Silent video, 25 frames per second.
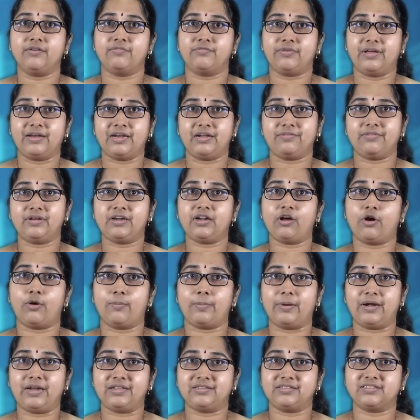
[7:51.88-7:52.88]
Whenever an
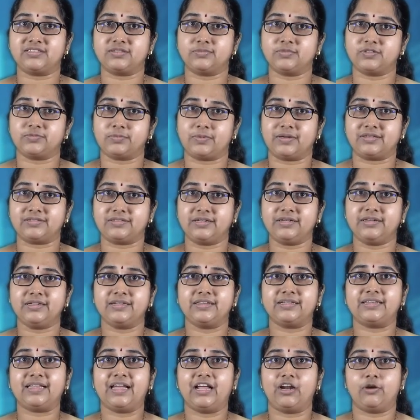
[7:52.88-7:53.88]
operating system is present,
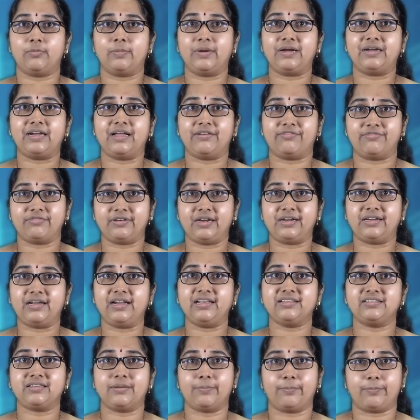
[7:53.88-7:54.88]
there will be
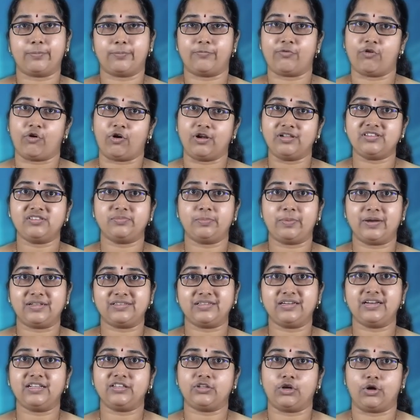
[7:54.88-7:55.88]
definitely some faults
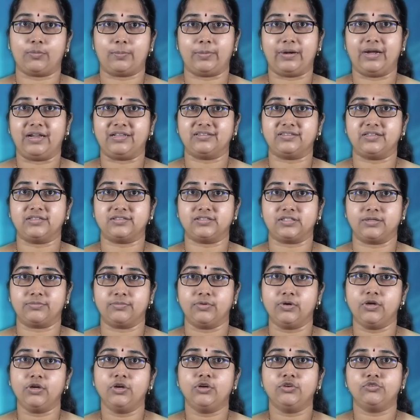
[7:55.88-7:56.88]
present in the operating system.
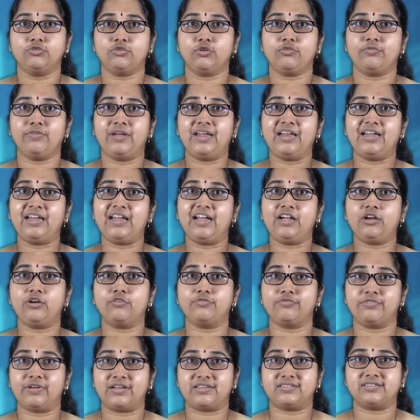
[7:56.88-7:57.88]
So we need
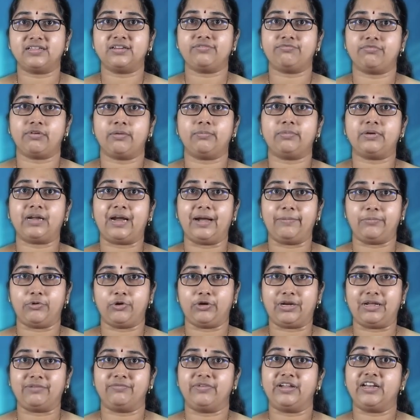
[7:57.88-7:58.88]
to fix it from time
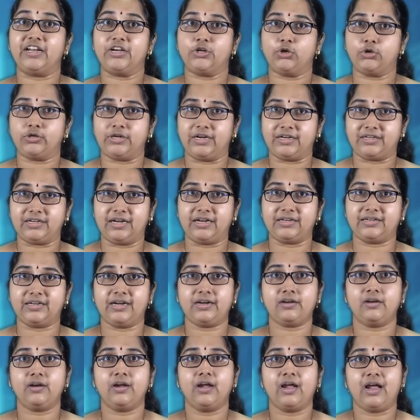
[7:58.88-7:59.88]
to time. We need to detect
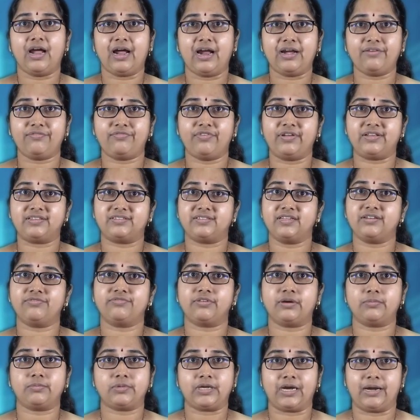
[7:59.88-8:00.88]
it and fix it
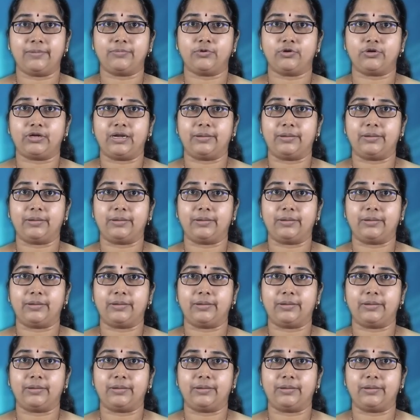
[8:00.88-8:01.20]
from time to